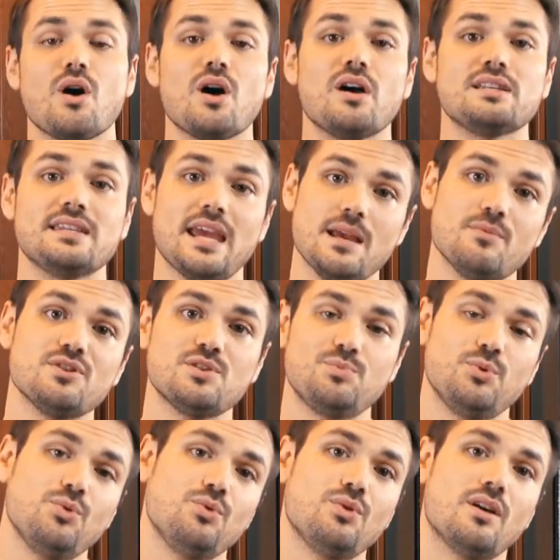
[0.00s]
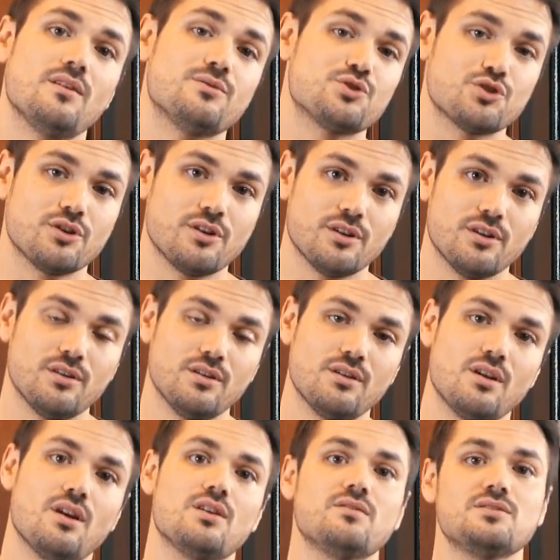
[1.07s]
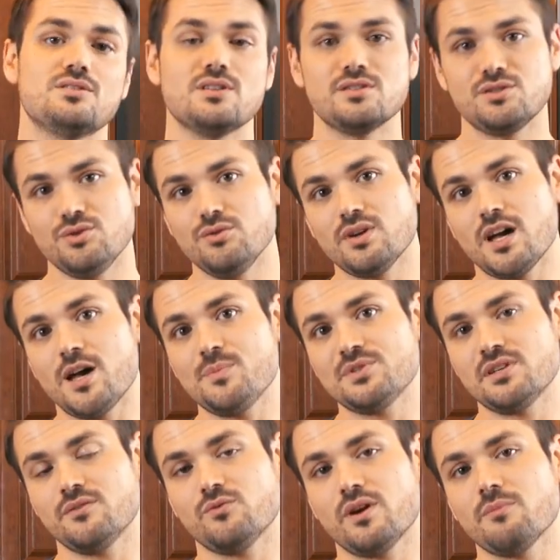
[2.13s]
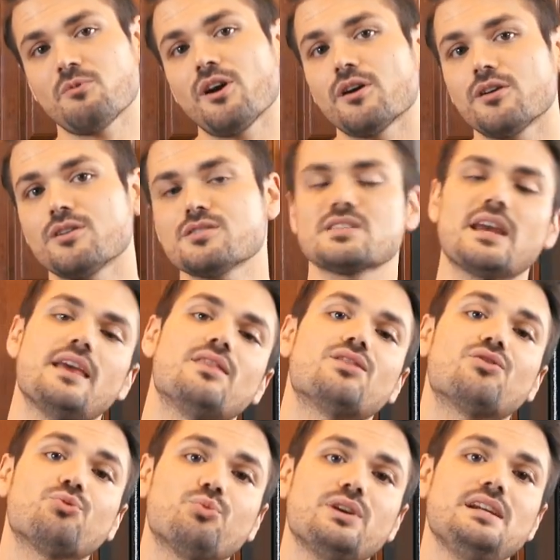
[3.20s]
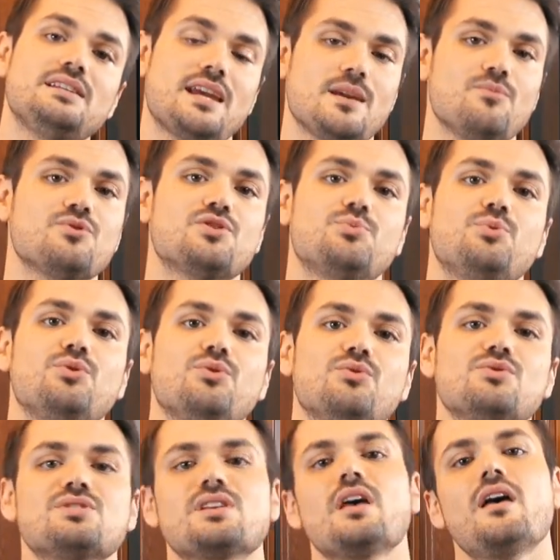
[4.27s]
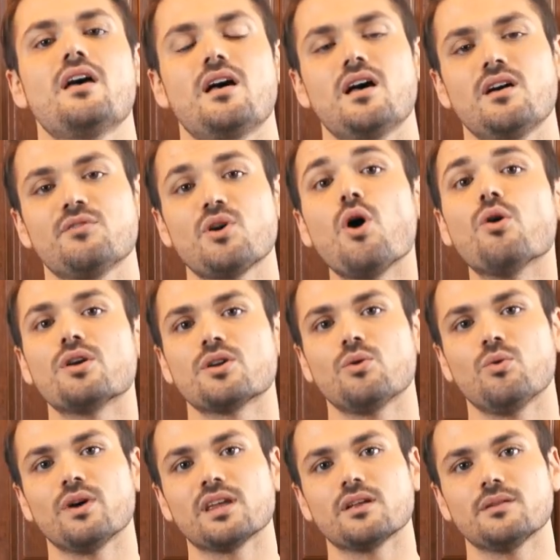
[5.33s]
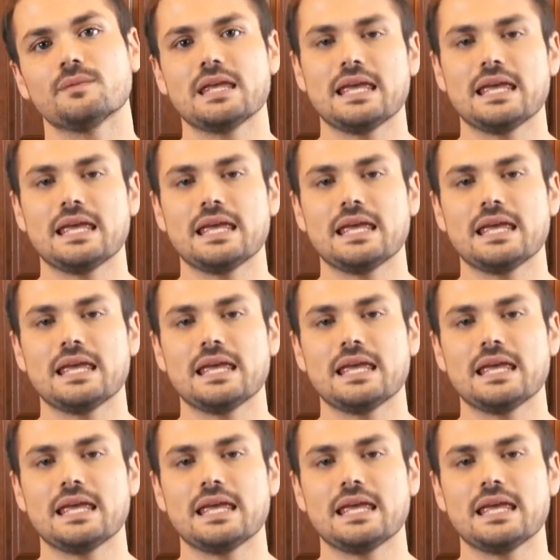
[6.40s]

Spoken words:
a tablespoon of sugar to the 2 cups of graham crackers and 3 tablespoons of coconut oil.